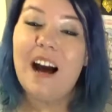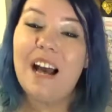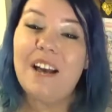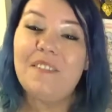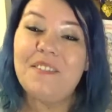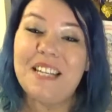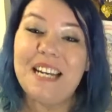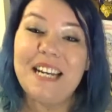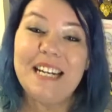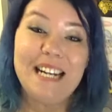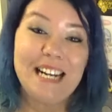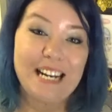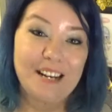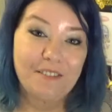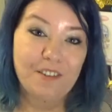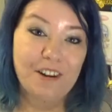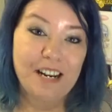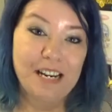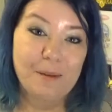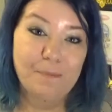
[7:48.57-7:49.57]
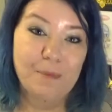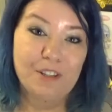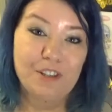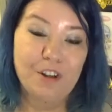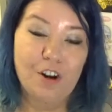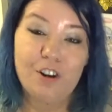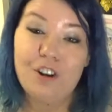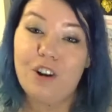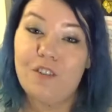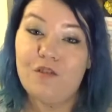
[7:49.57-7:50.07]
I've seen every
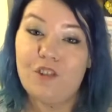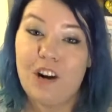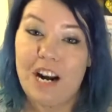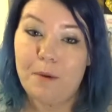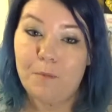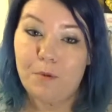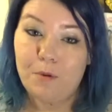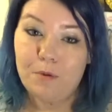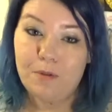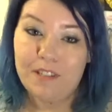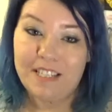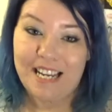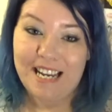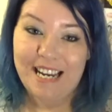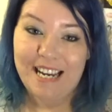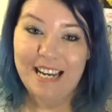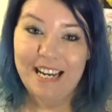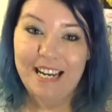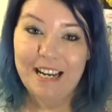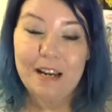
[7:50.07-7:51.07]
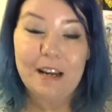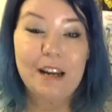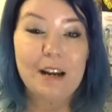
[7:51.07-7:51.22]
episode of Dragon Ball Z,